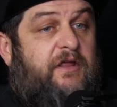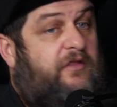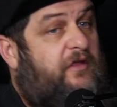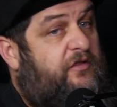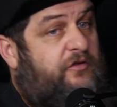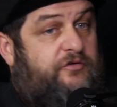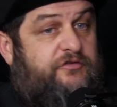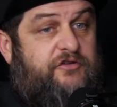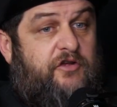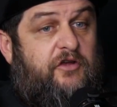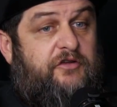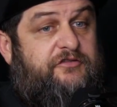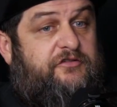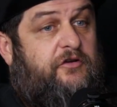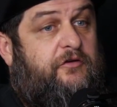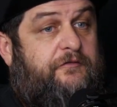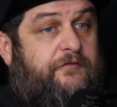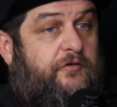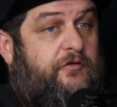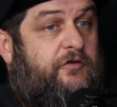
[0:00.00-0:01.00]
then there's
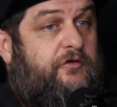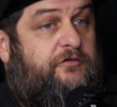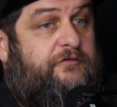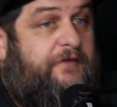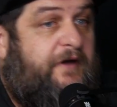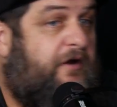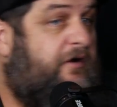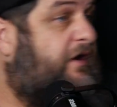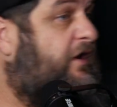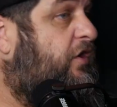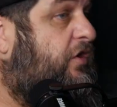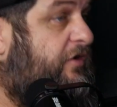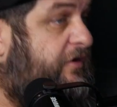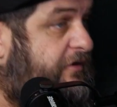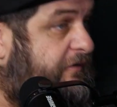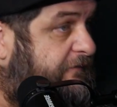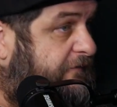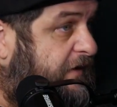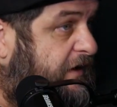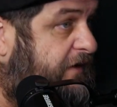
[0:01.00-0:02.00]
also for those very hard
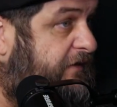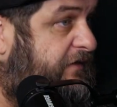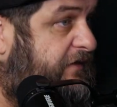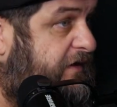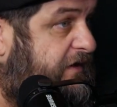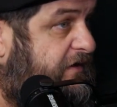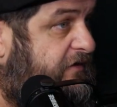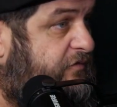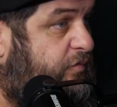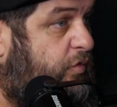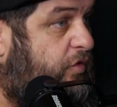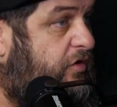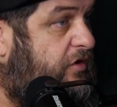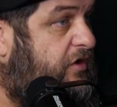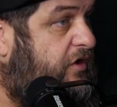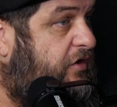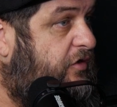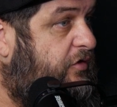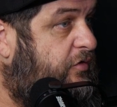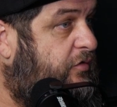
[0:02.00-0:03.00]
to find things, we'll
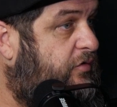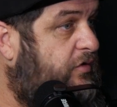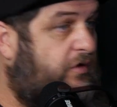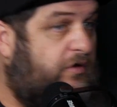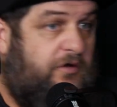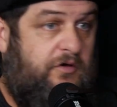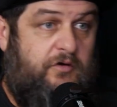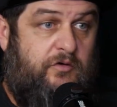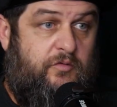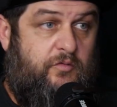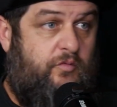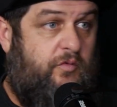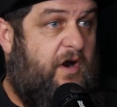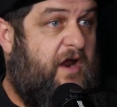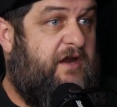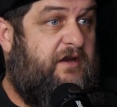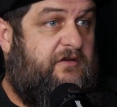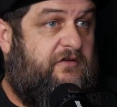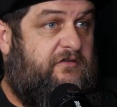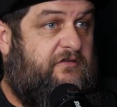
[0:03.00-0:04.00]
go
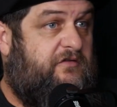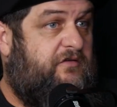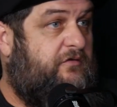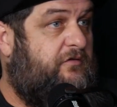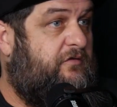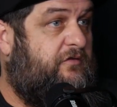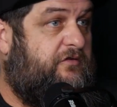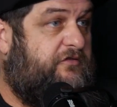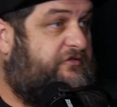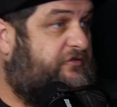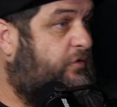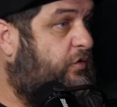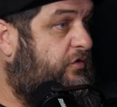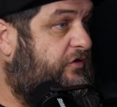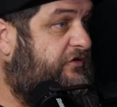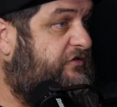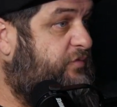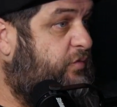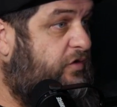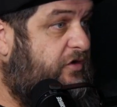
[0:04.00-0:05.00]
right to the
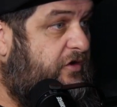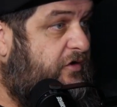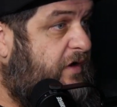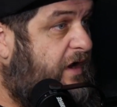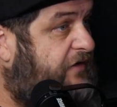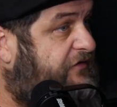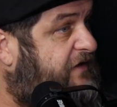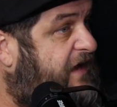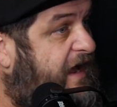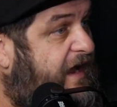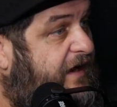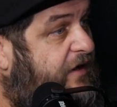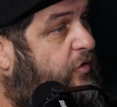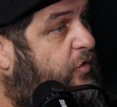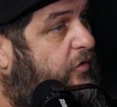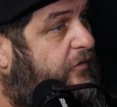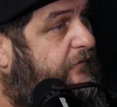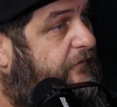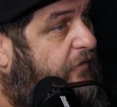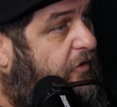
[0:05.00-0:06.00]
source. We'll go out to
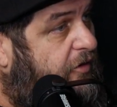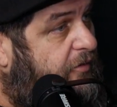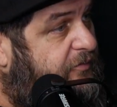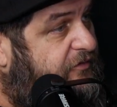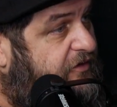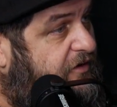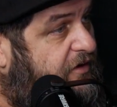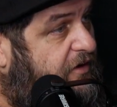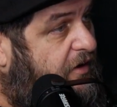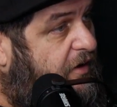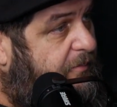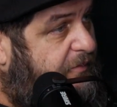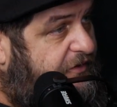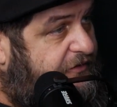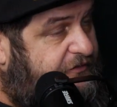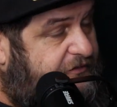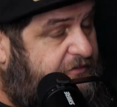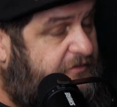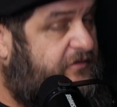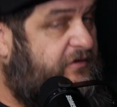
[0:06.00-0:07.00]
Acorn Farms in
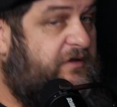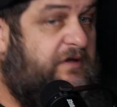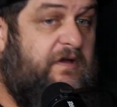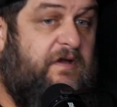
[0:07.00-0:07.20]
Columbus. Right.